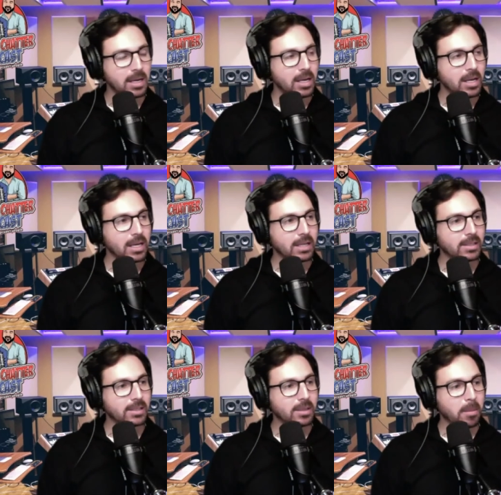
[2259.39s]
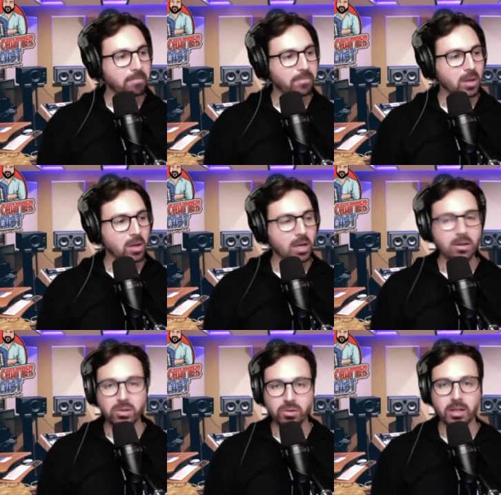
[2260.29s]
is in
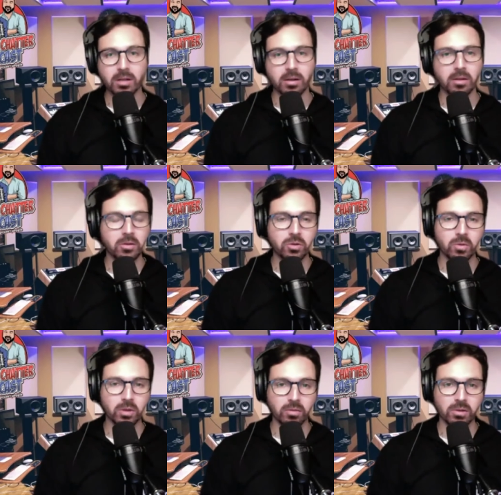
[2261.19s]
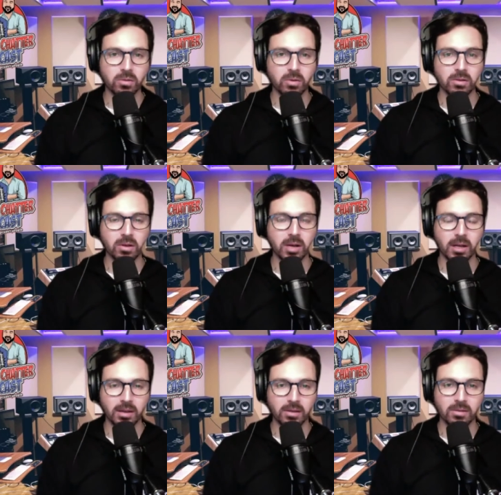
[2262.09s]
Australia, and I'm not sure what the rest of the world's like,
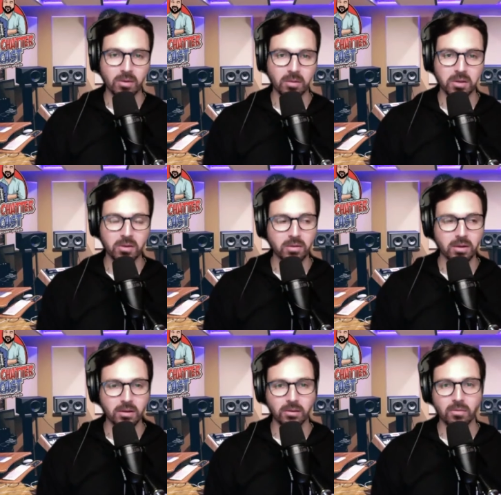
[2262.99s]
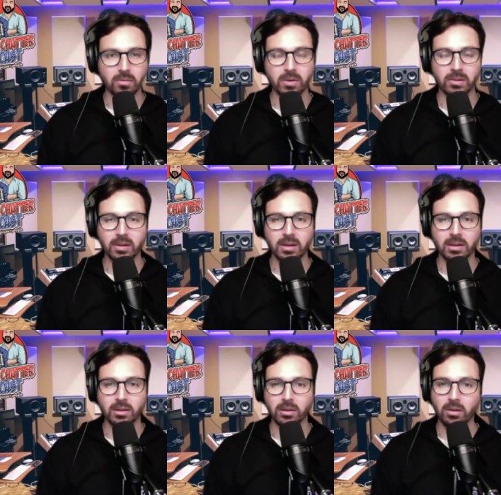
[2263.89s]
and this is why I'm curious, we're seeing a
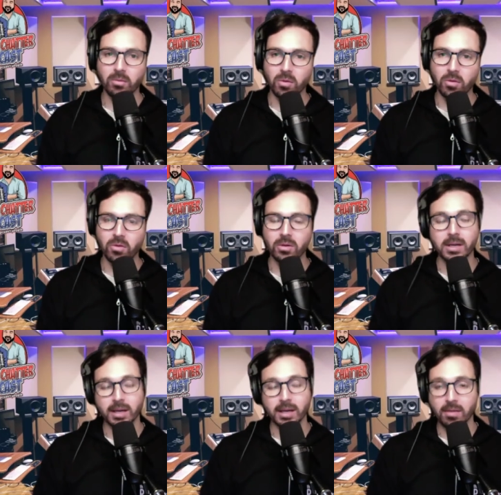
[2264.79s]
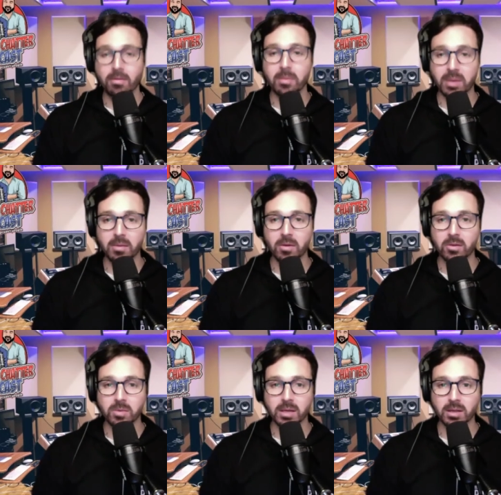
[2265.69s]
lot more, and there are
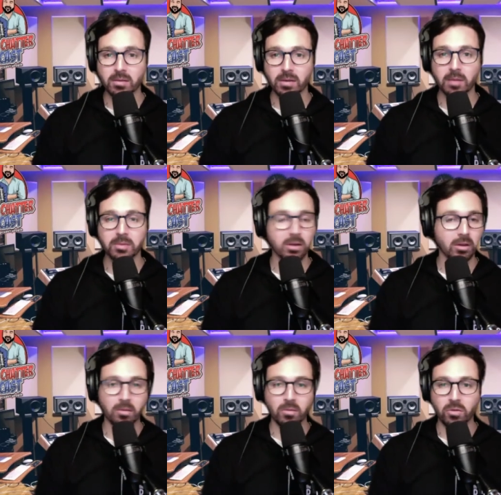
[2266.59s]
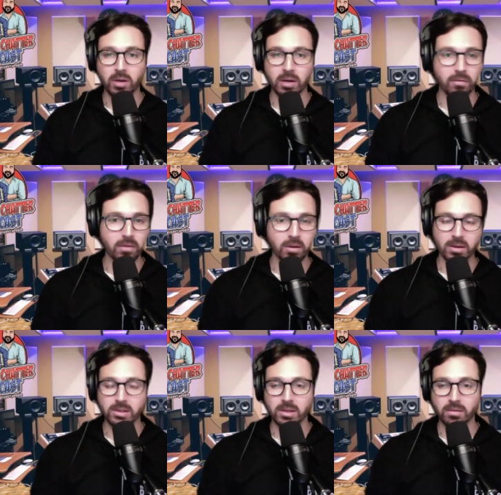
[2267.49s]
PMOs being developed a lot more in
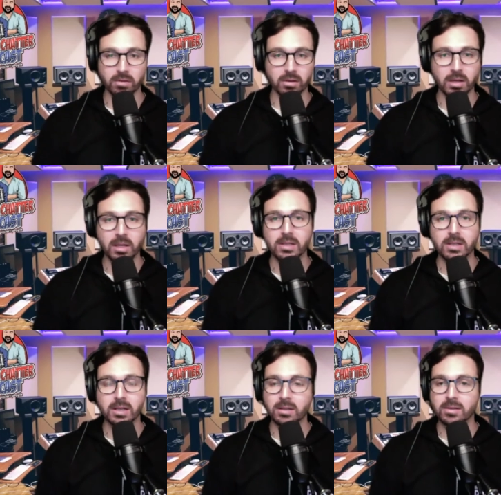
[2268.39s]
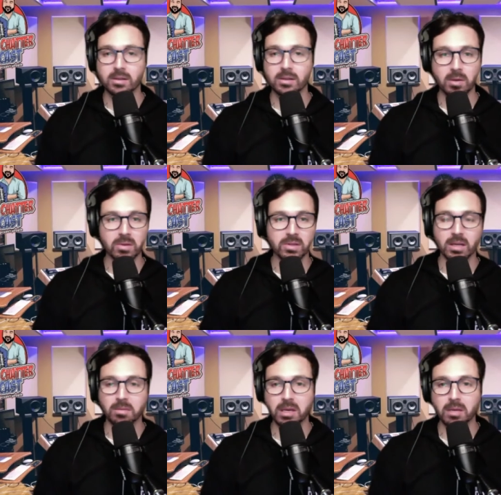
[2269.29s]
various different sectors. I mean, we're
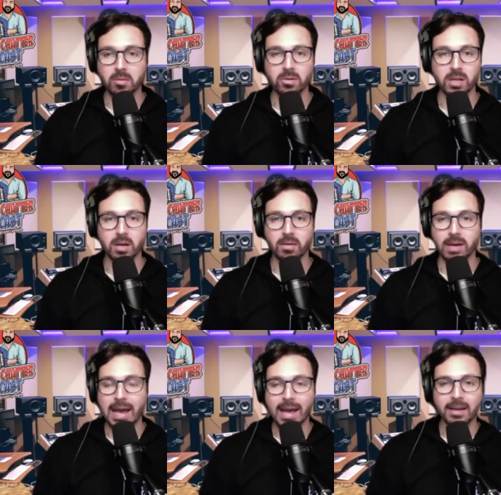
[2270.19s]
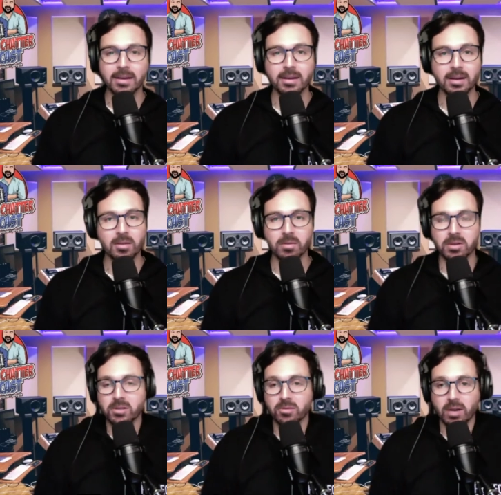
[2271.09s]
seeing PMOs now in ag, which
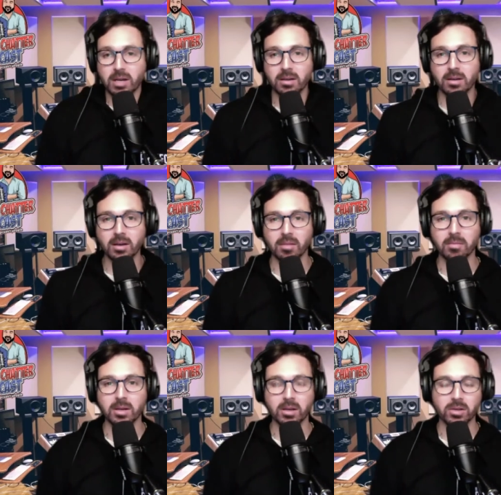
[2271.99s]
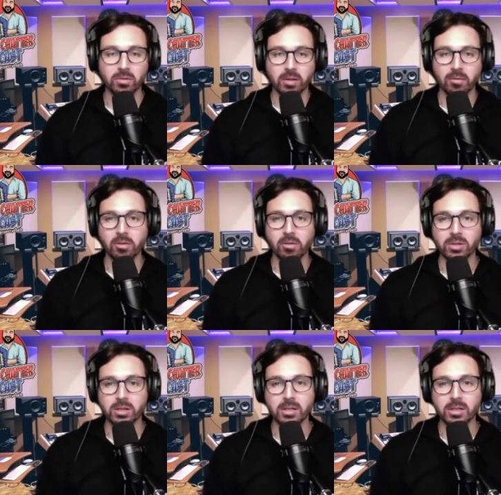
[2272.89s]
is great, industrial agriculture.